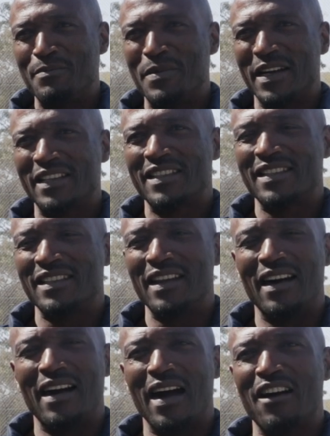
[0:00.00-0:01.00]
But
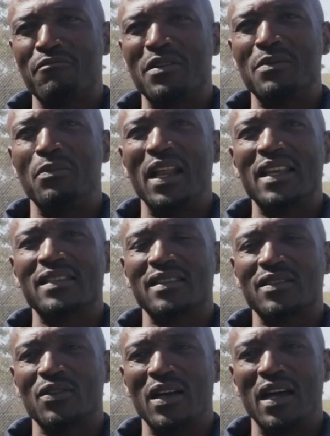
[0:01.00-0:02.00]
yeah, I've been
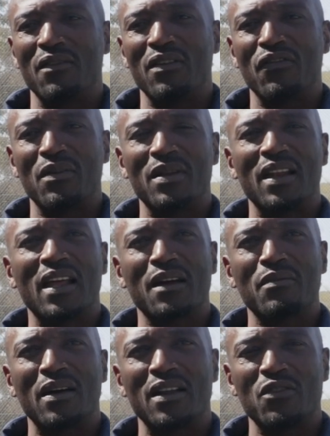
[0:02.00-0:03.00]
blessed to have a family
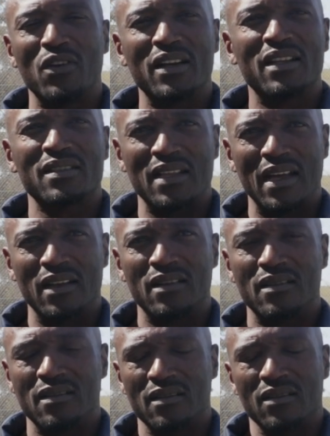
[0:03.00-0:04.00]
like mine who understand,
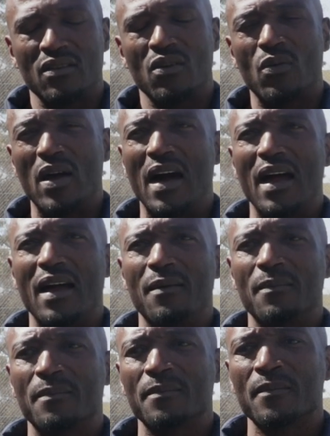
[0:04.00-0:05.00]
where I
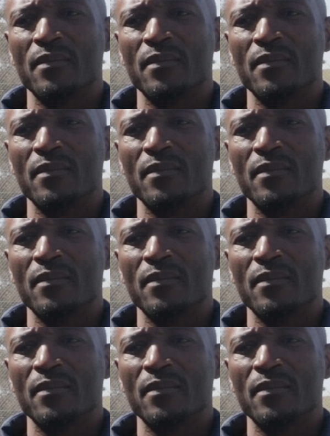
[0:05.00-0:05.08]
am.